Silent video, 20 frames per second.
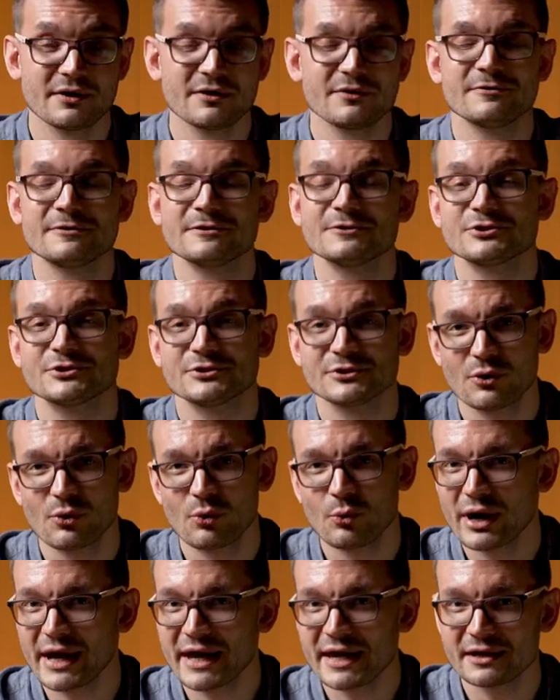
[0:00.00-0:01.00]
There is no
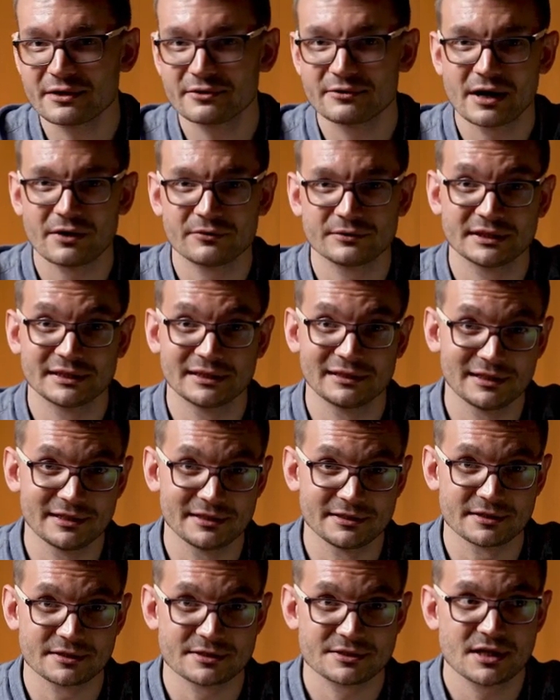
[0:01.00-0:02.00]
way around
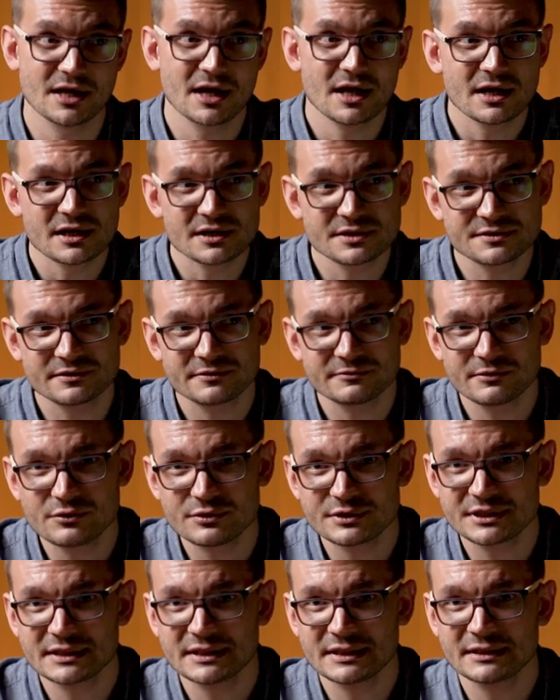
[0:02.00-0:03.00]
analytics. It's the
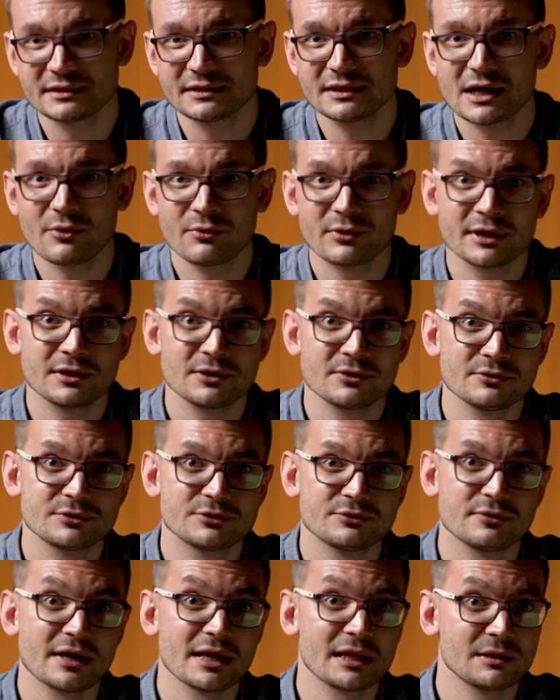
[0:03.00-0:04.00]
routine allowing you
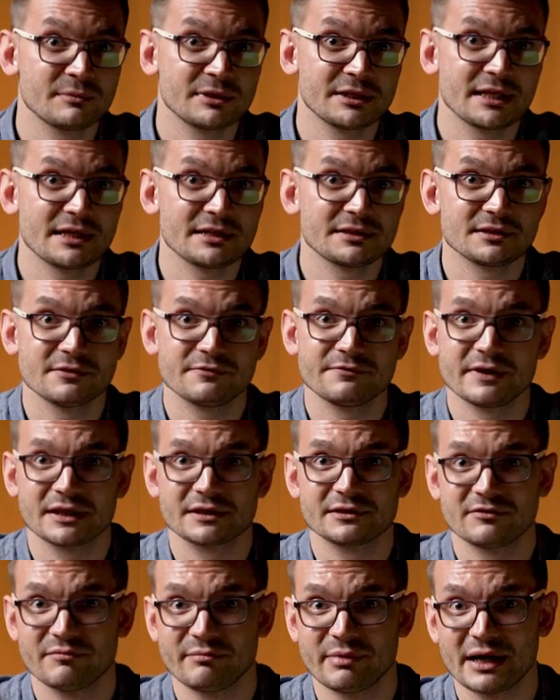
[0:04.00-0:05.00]
to eliminate
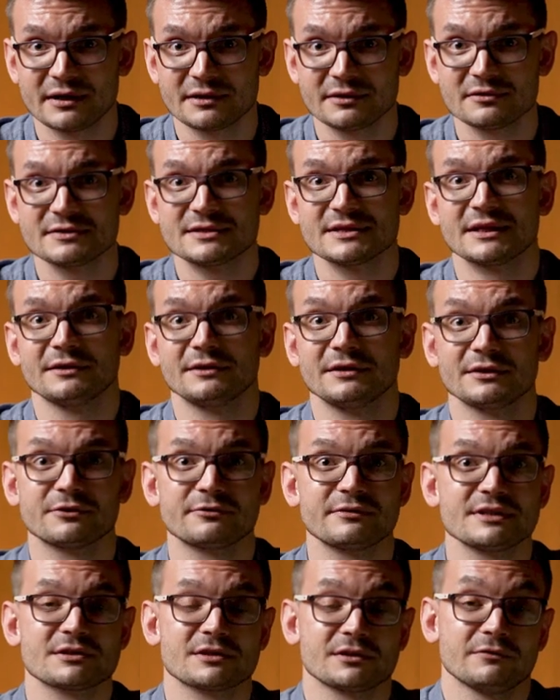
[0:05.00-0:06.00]
ineffective bundles and
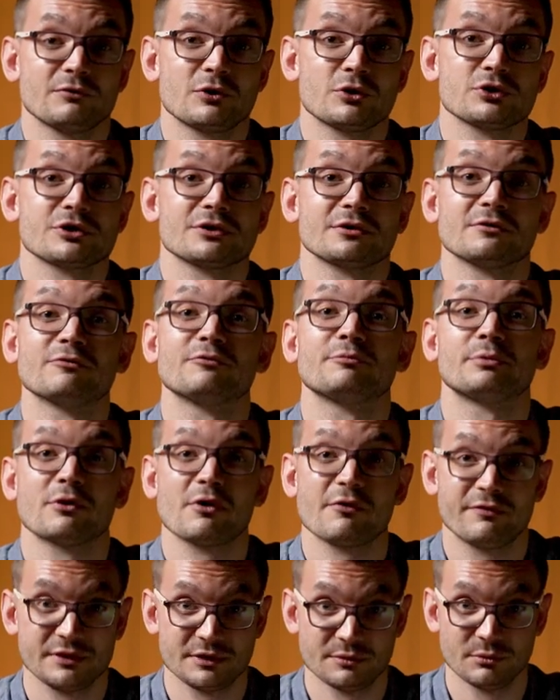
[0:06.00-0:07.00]
increase conversion of
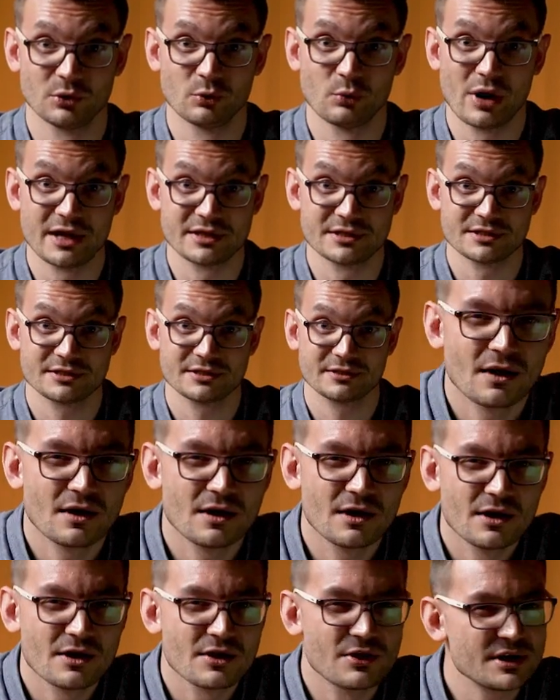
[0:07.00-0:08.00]
profitable ones.
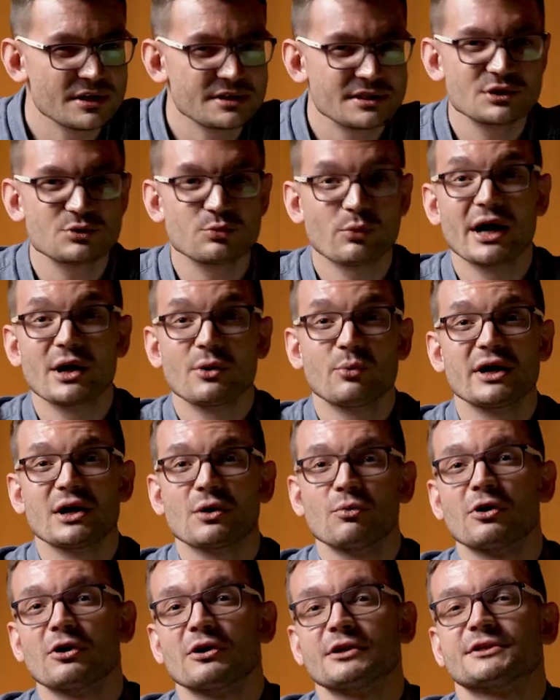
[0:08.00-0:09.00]
This is why we
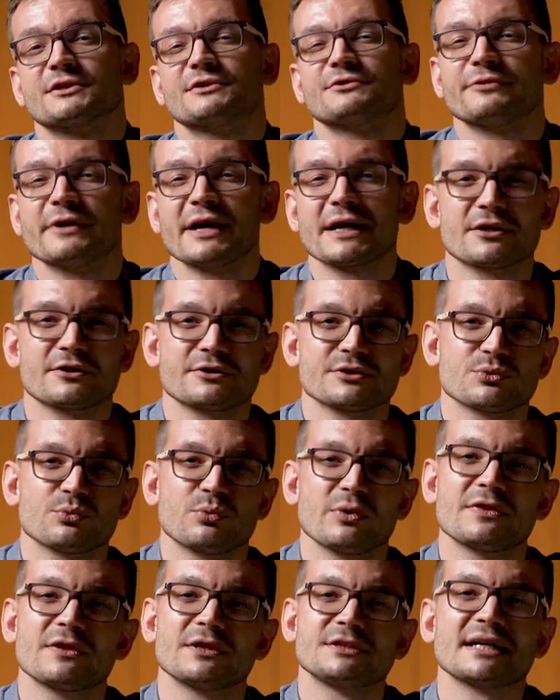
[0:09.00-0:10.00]
award trackers
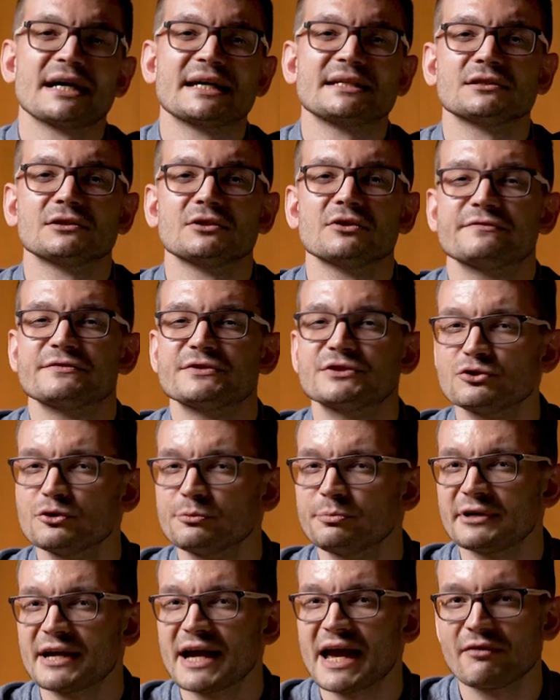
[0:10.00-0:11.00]
with the title of
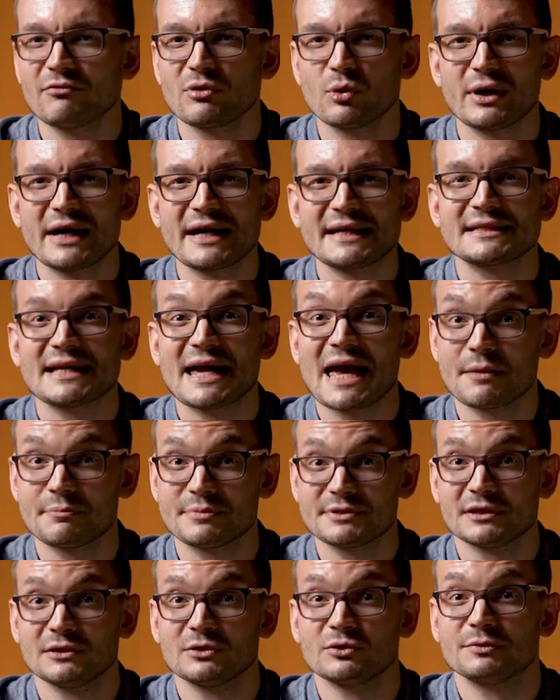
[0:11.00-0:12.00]
super heavyweight
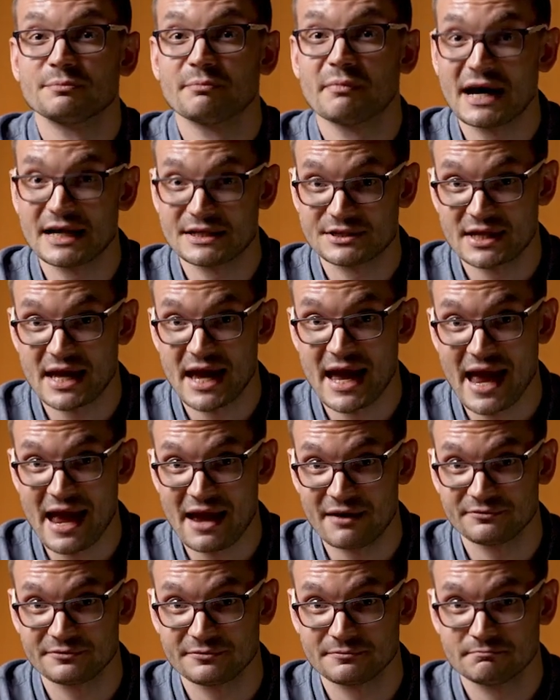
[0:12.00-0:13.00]
absolute
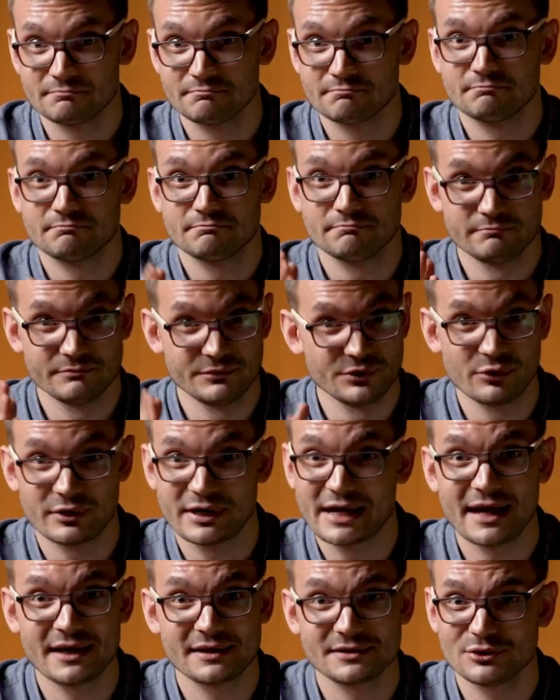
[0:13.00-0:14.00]
must-have. You
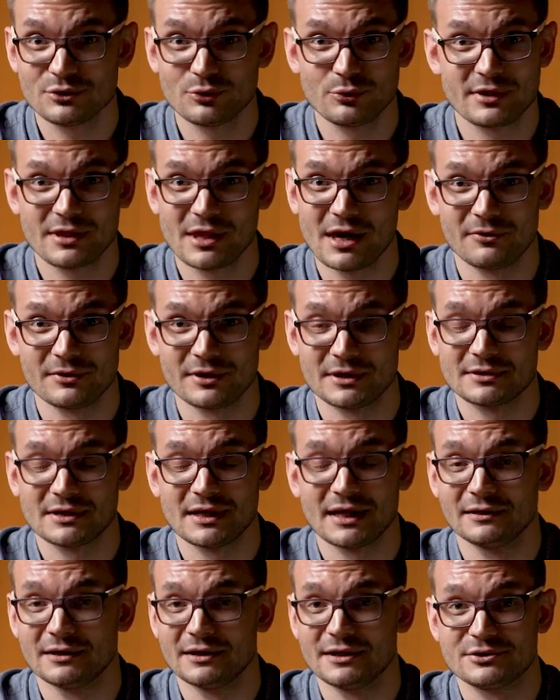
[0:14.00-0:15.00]
can't do without it,
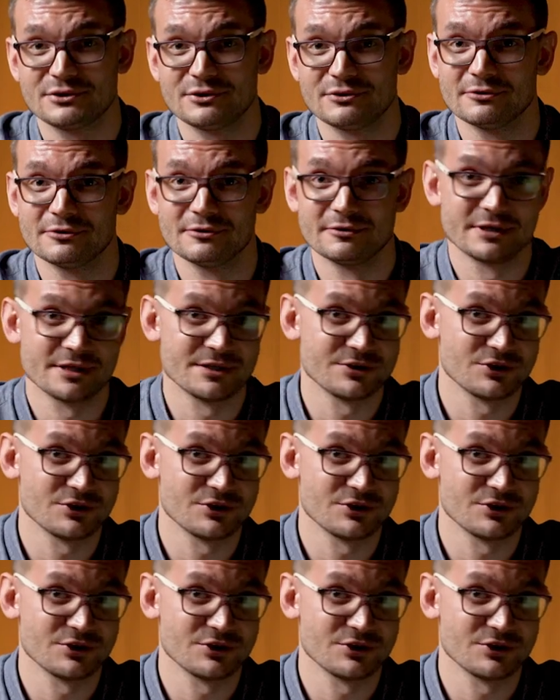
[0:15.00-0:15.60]
unless you're a